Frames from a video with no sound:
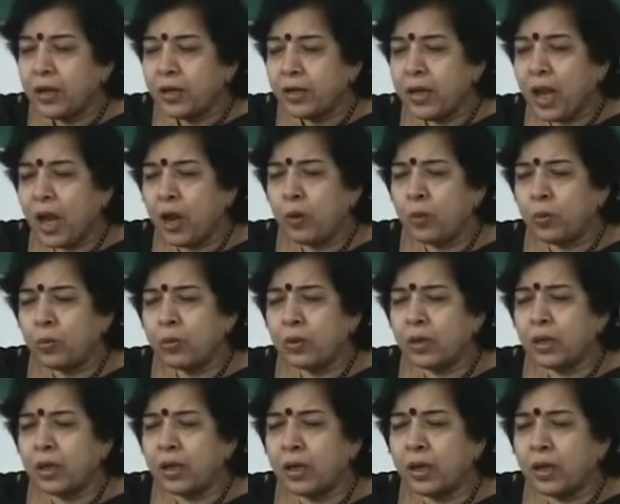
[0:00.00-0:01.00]
Now,
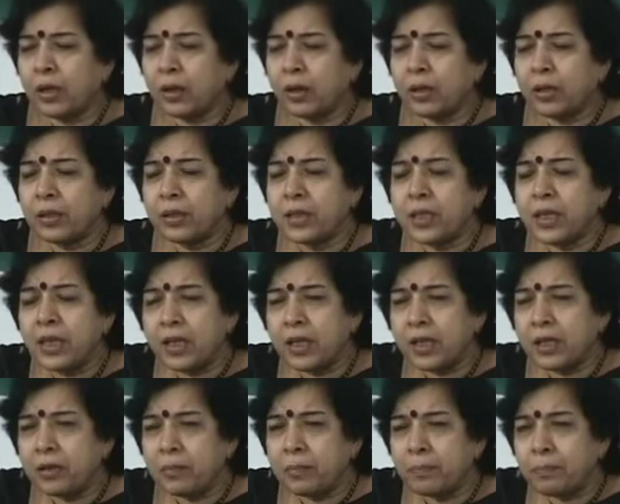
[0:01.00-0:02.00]

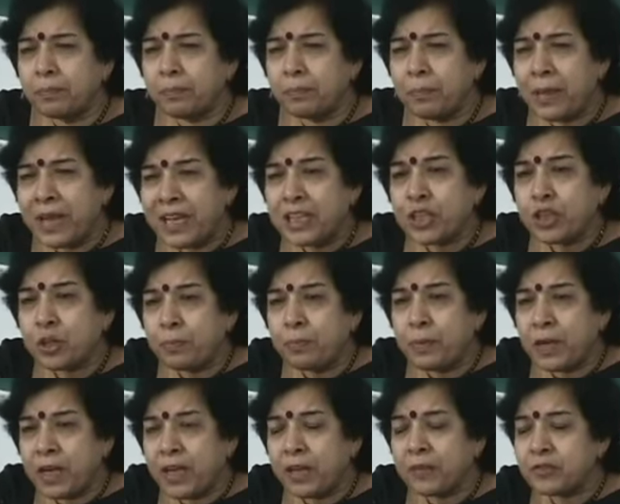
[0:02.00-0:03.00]
the major
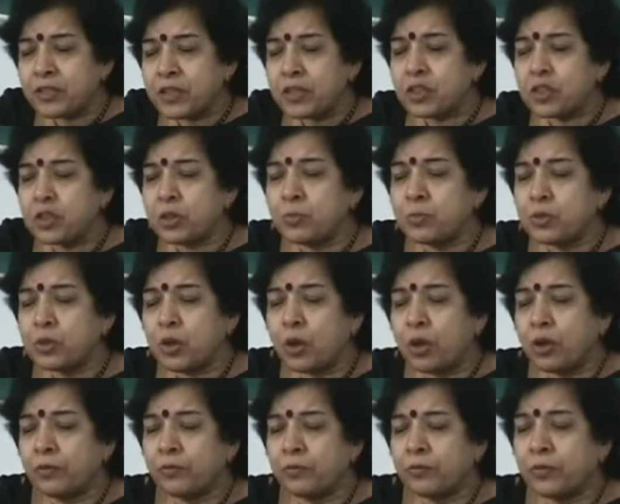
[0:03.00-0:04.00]
belief systems
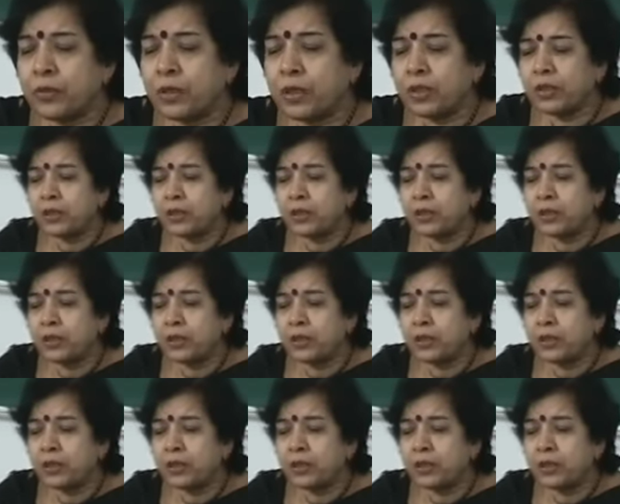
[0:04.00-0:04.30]
of uh,